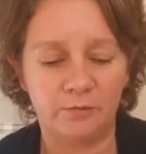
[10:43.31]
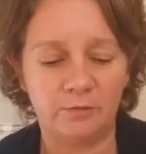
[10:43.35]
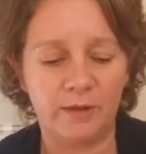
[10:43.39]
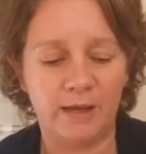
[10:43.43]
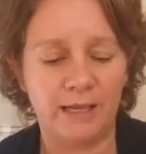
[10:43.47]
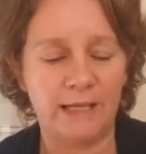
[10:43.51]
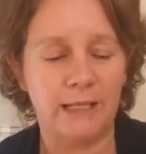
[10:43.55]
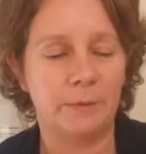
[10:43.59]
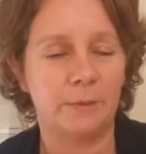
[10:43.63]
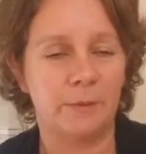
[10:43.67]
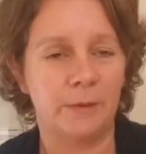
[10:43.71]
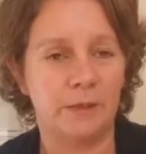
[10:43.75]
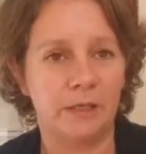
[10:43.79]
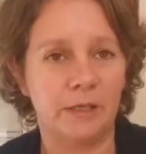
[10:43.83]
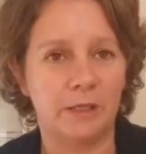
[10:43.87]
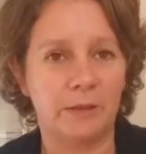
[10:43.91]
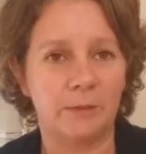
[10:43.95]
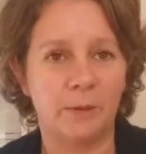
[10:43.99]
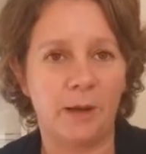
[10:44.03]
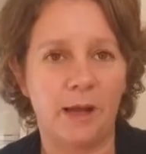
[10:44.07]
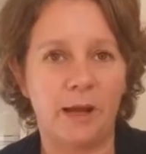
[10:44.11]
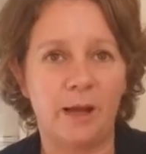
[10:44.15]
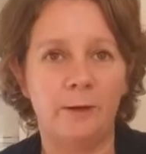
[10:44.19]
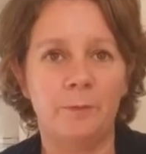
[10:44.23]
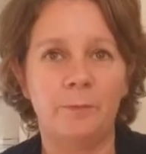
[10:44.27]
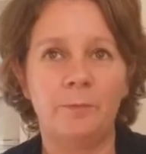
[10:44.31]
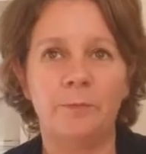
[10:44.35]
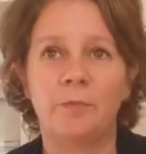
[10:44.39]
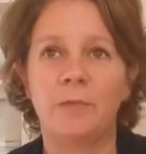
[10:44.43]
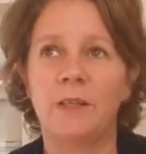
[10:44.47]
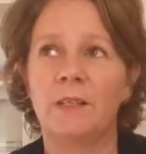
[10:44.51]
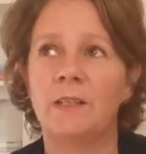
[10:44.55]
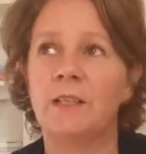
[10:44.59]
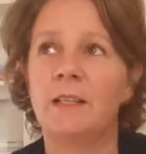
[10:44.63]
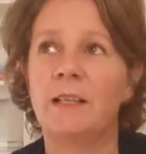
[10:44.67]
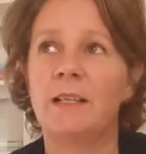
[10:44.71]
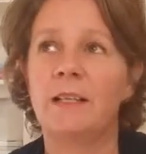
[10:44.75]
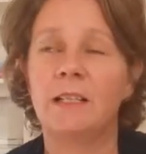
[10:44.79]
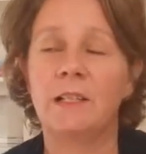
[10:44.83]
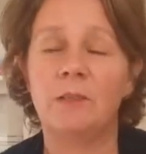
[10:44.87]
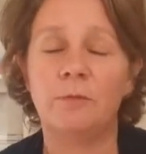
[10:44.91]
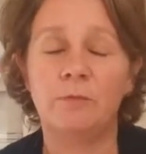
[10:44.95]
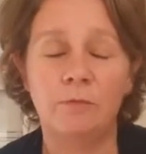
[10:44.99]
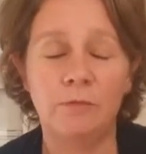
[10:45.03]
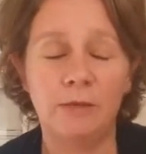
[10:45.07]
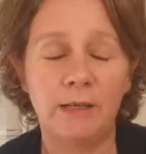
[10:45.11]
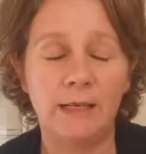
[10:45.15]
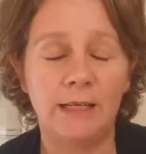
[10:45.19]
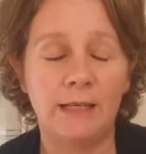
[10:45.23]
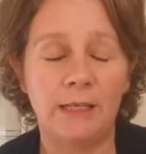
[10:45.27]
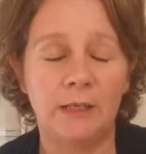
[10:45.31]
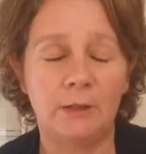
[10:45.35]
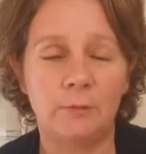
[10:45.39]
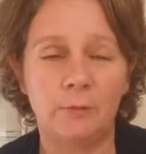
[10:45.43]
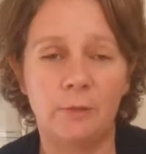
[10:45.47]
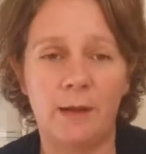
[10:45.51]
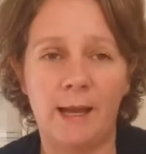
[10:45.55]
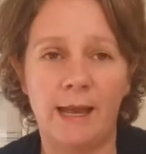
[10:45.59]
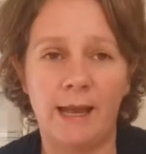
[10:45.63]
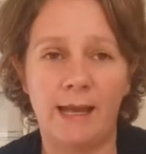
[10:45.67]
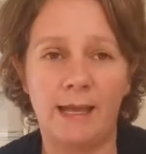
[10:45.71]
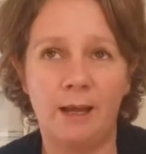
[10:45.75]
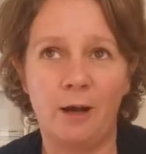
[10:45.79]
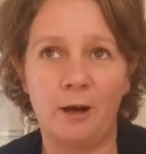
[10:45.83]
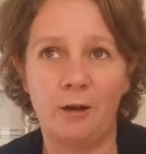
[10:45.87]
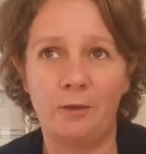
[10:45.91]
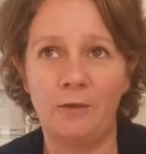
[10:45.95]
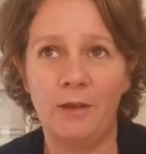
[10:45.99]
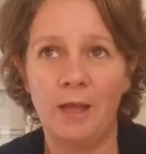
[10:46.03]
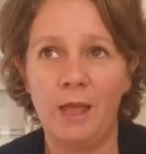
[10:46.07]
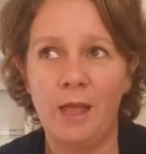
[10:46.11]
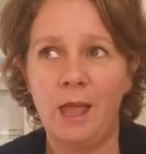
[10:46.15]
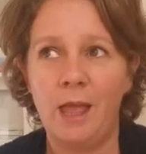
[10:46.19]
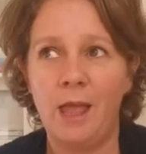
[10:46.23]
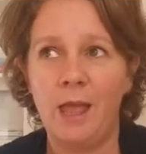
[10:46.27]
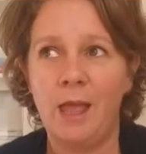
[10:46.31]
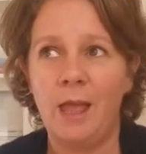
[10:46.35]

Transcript: Facebook as well. So that's a really good way of